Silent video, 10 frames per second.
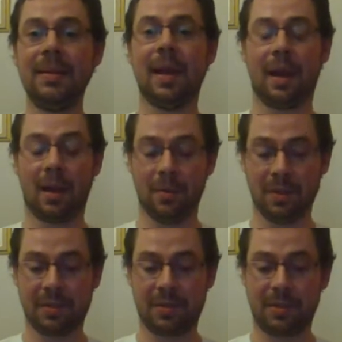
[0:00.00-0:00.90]
Yeah, I
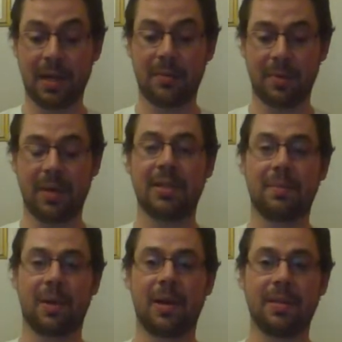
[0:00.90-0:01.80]
was genuinely
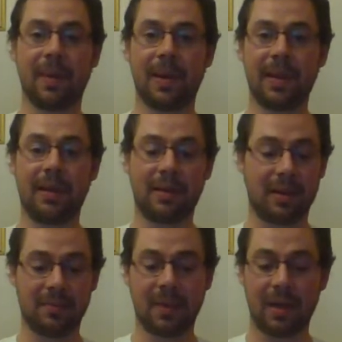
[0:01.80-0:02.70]
surprised about that.
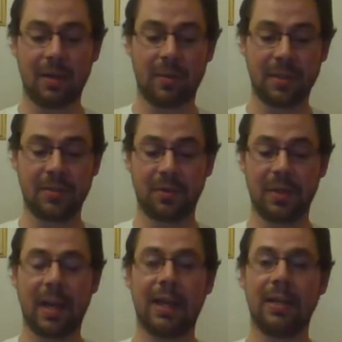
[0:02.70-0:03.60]
I always
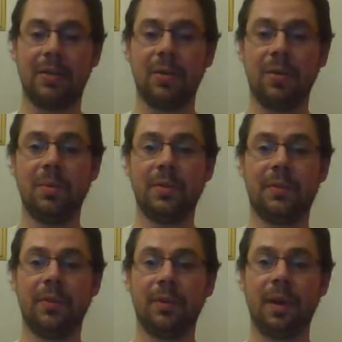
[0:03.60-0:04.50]
thought that Headley Court was
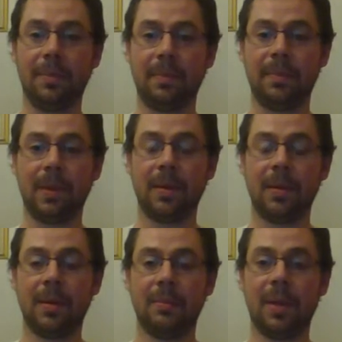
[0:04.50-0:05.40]
for
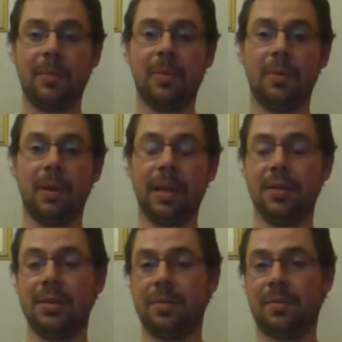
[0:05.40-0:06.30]
people
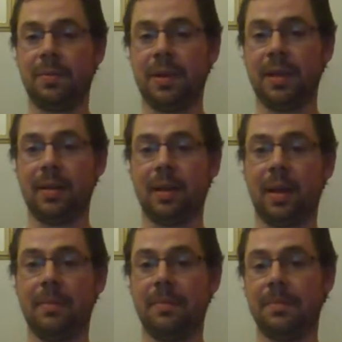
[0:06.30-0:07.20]
injured within
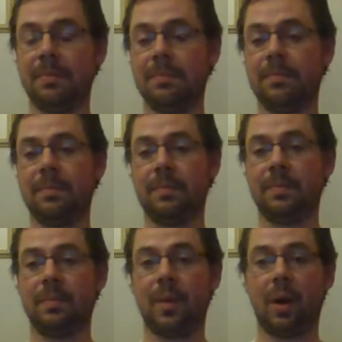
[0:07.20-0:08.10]

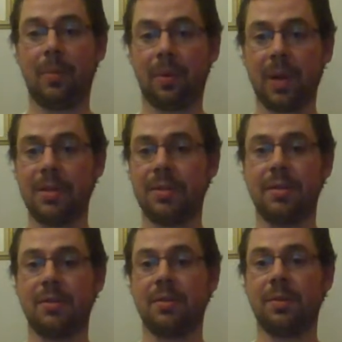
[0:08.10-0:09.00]

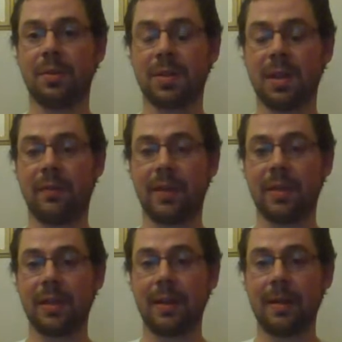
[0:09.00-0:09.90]
operations or
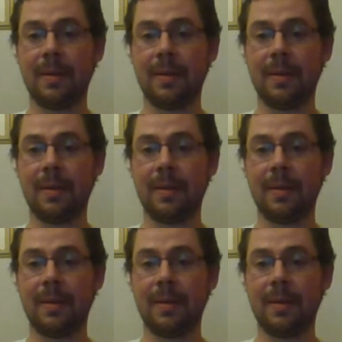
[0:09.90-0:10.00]
service.